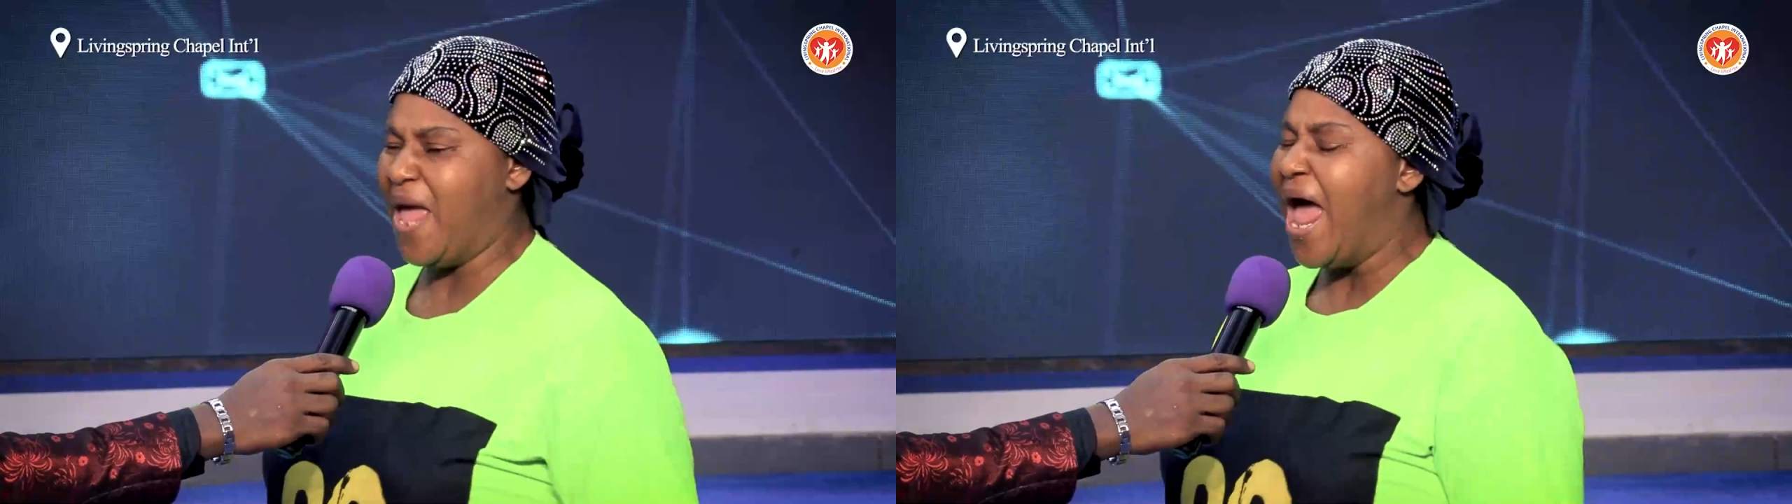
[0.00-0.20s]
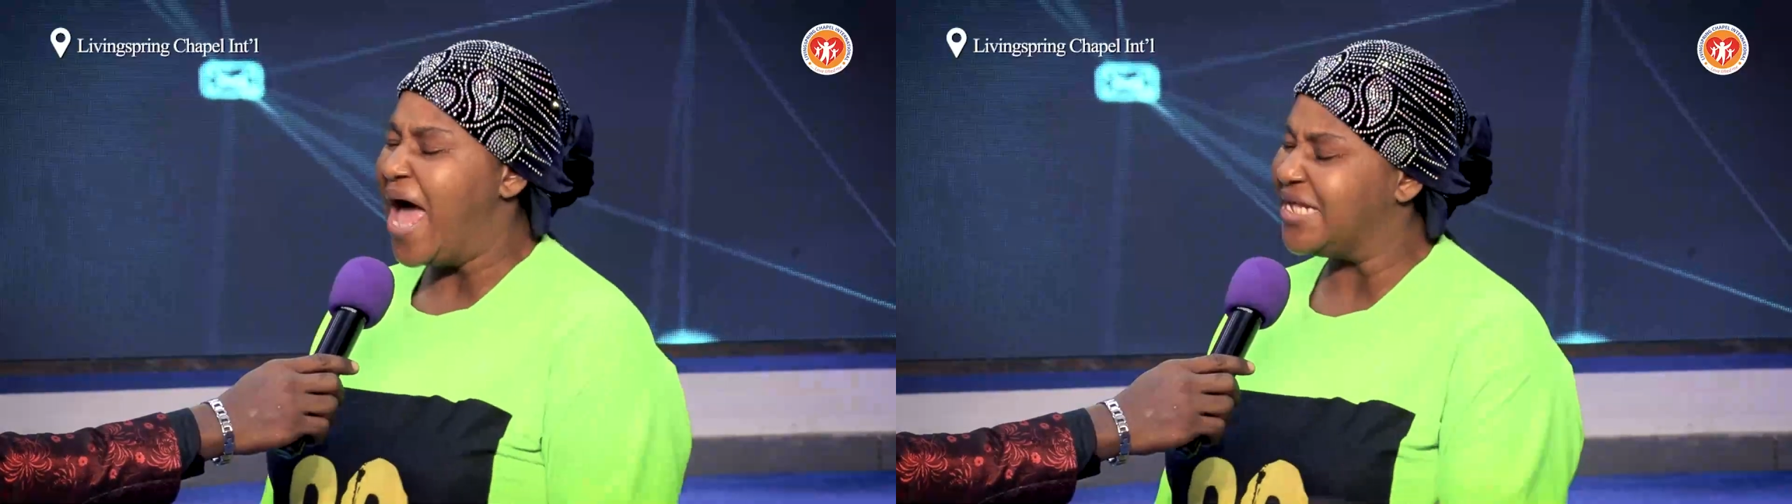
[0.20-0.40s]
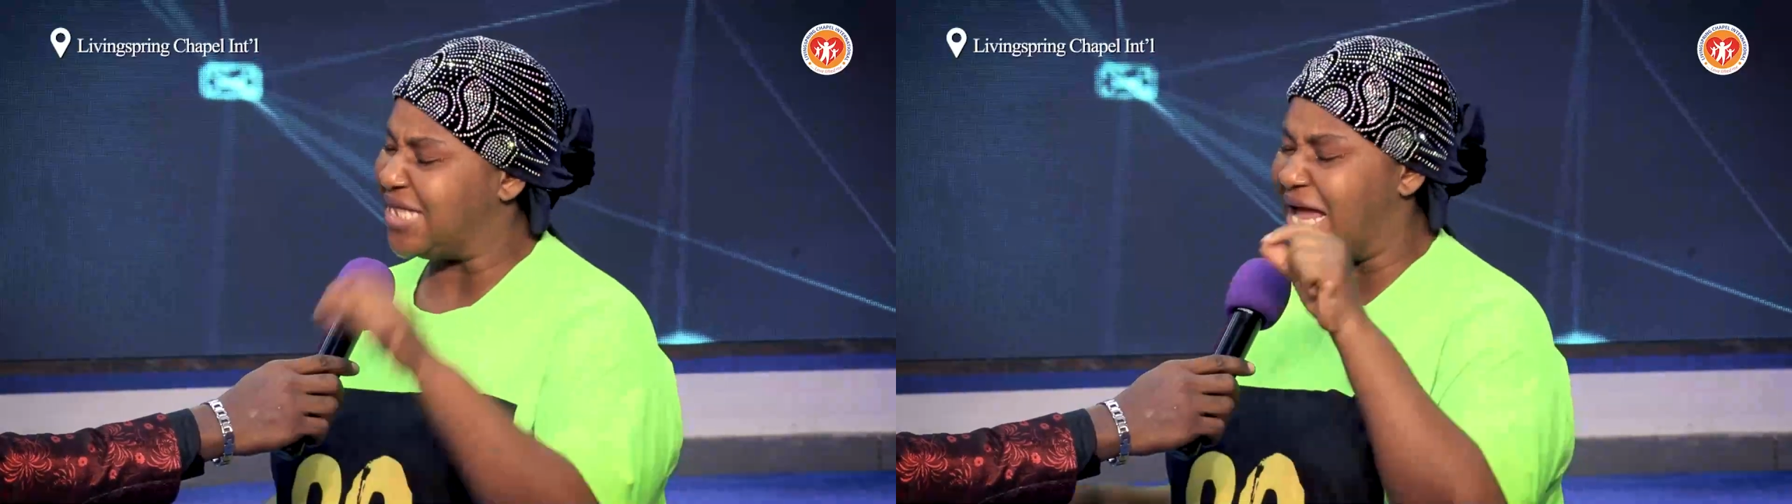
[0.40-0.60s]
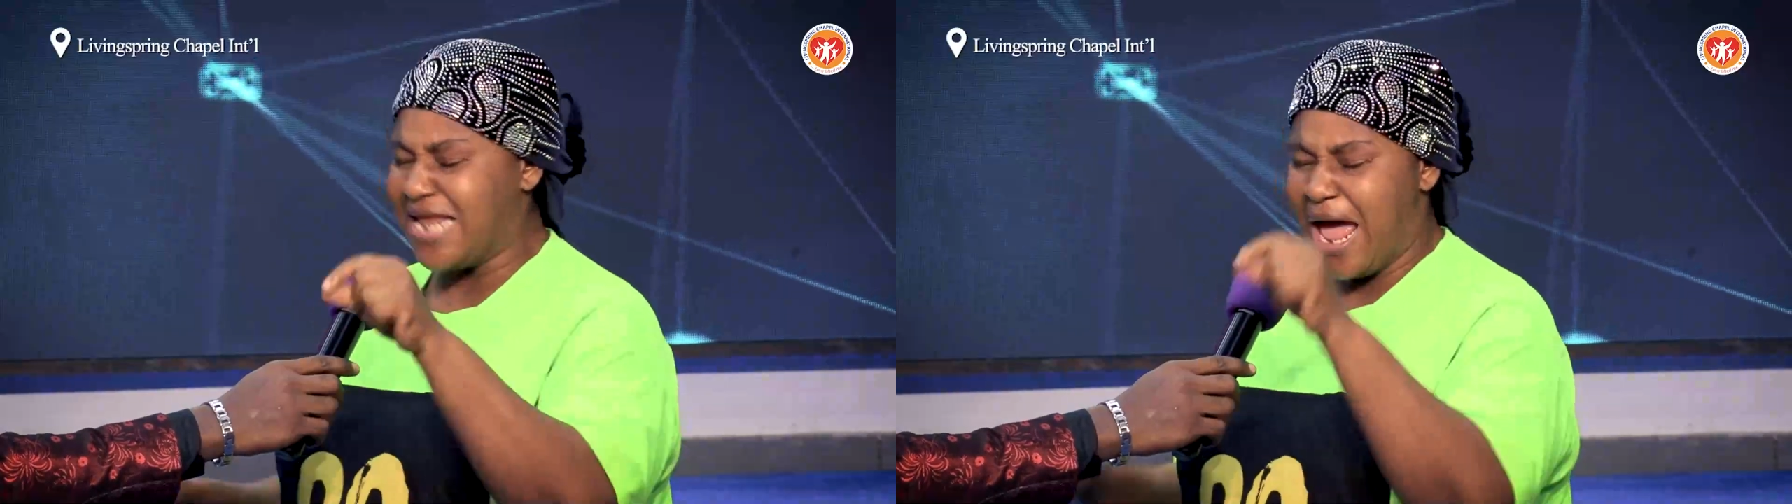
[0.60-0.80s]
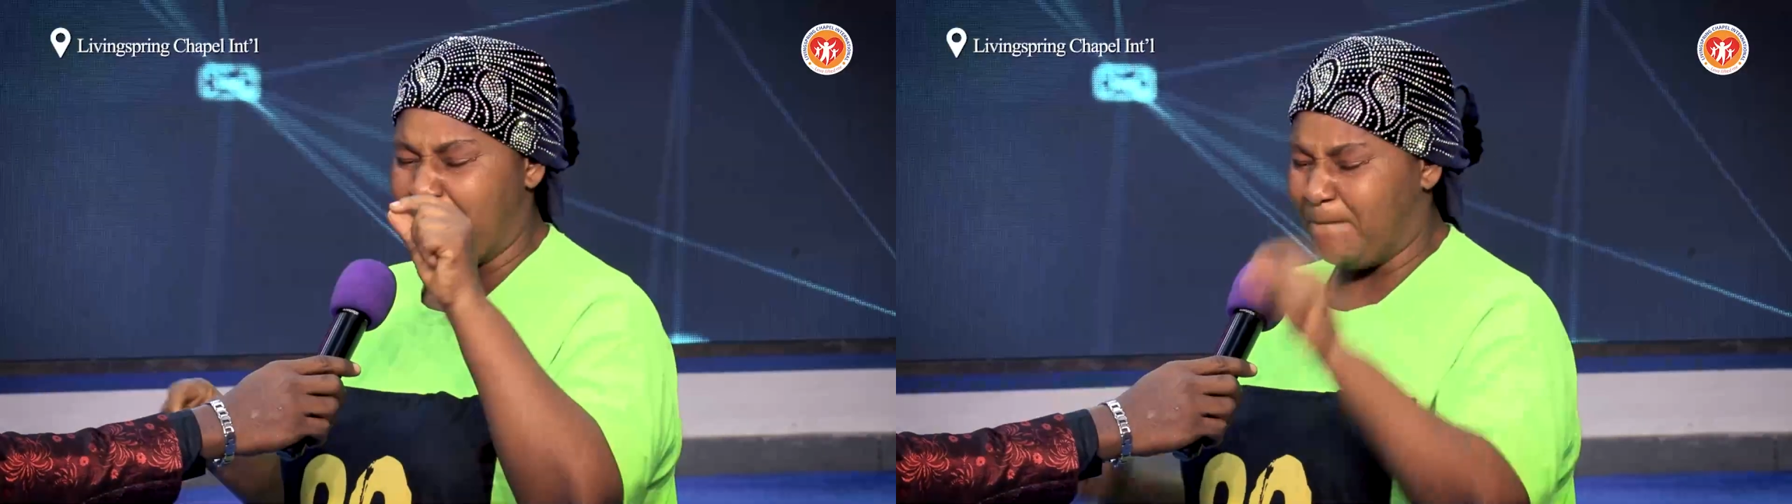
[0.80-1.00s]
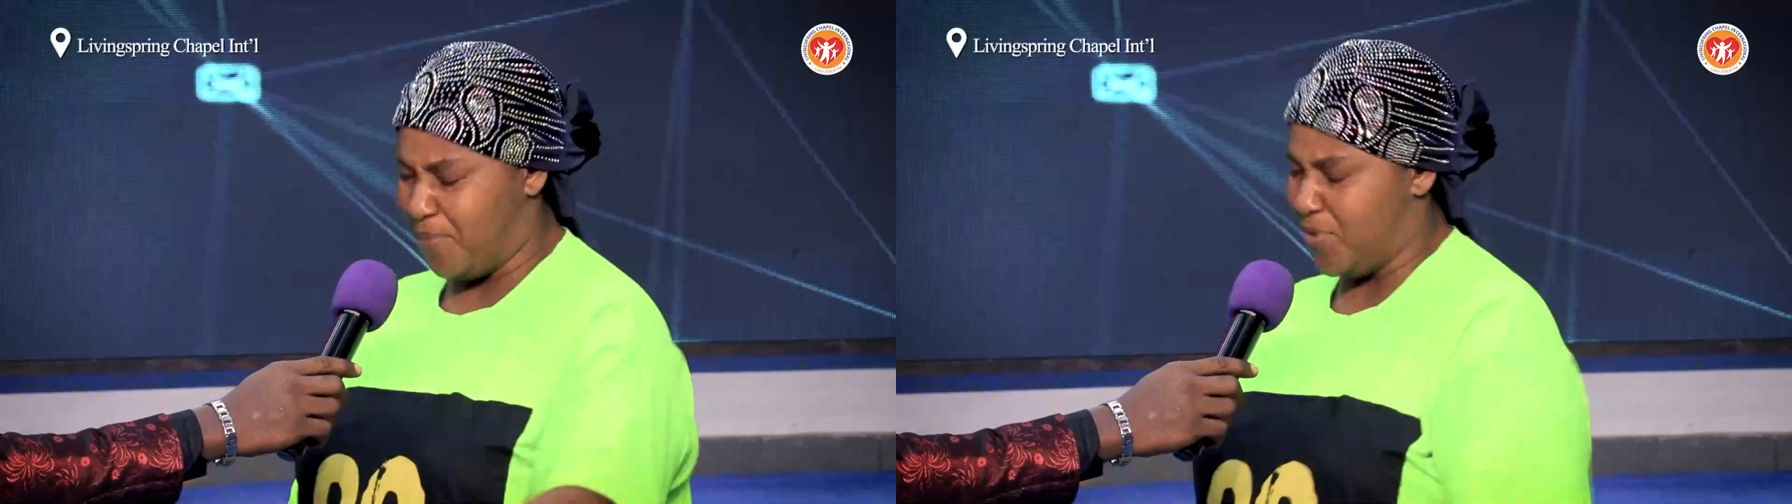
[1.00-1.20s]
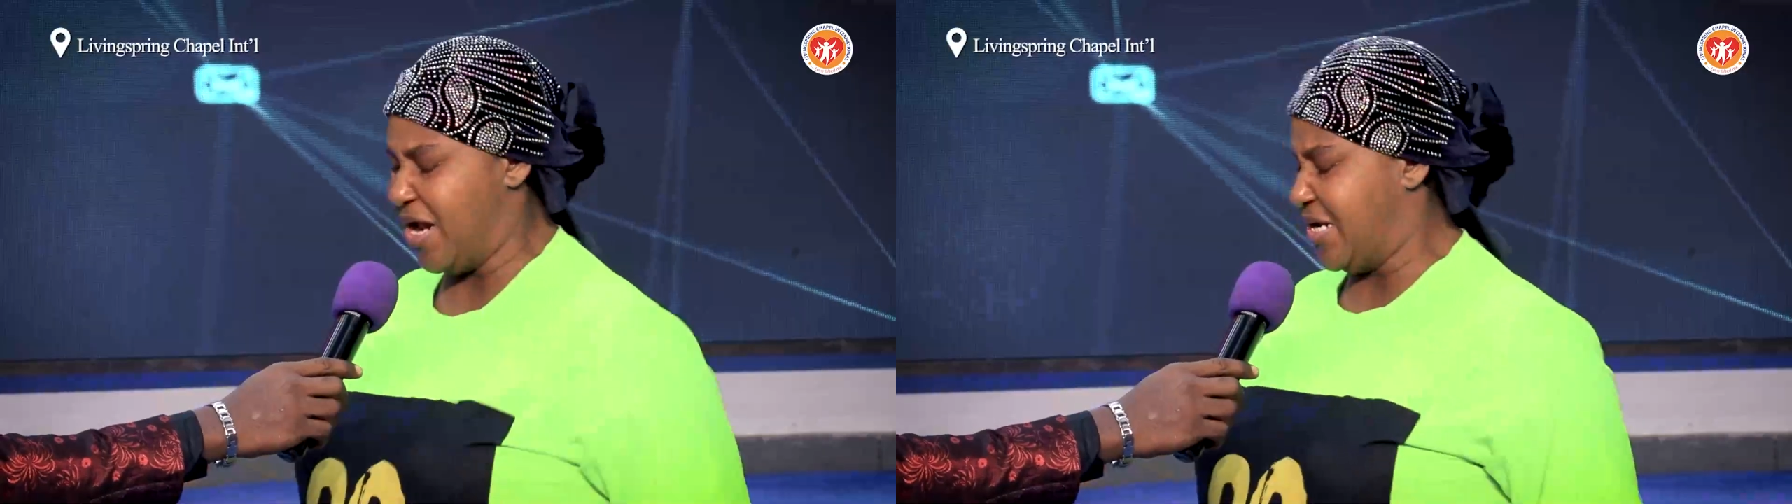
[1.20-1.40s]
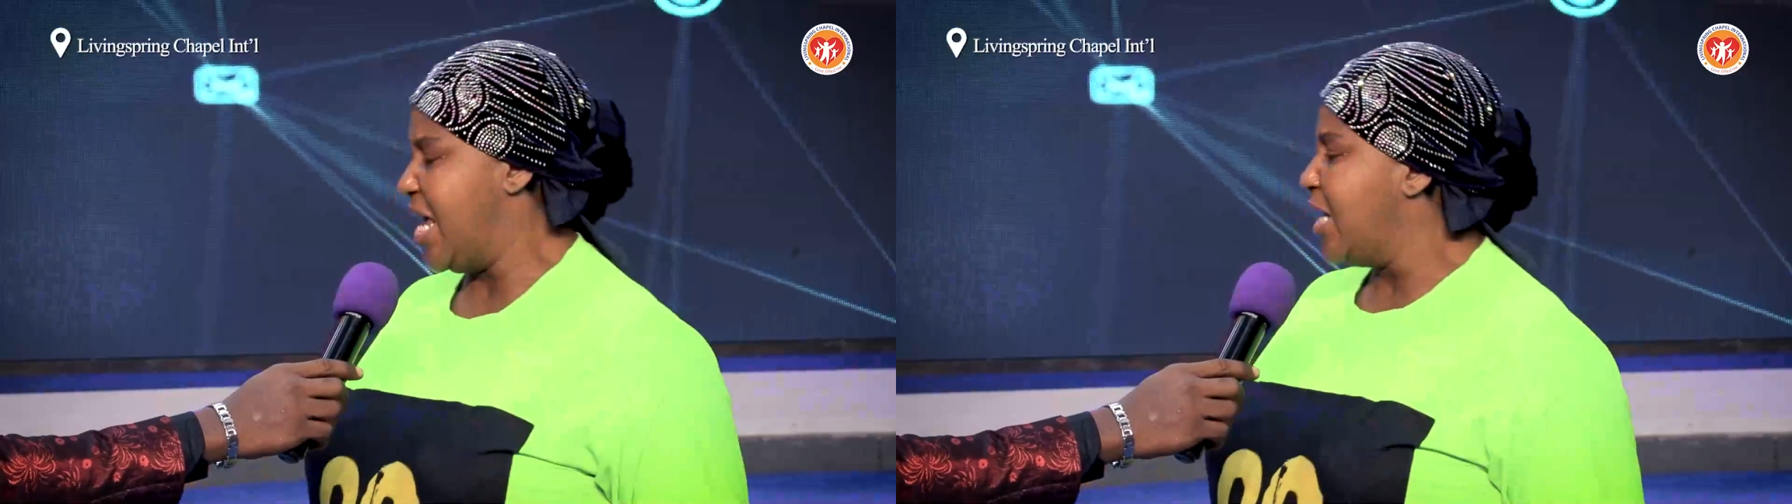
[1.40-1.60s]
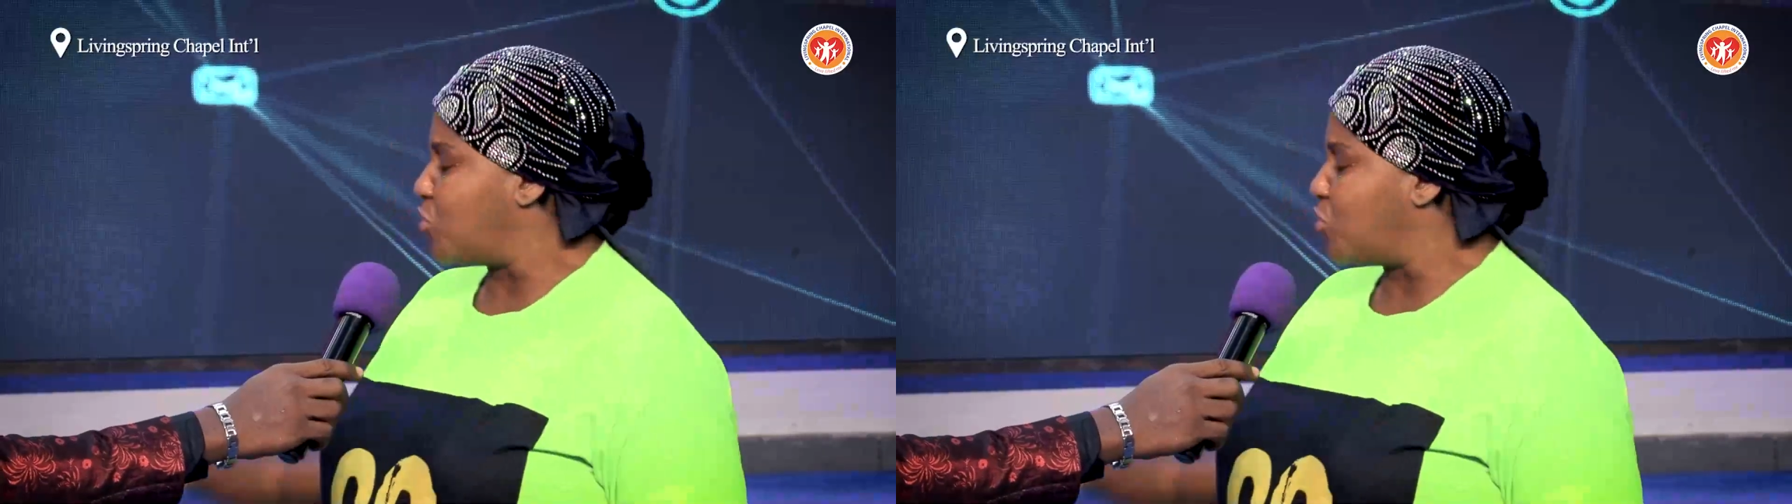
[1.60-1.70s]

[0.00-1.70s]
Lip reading: Wow. I stayed here and prayed.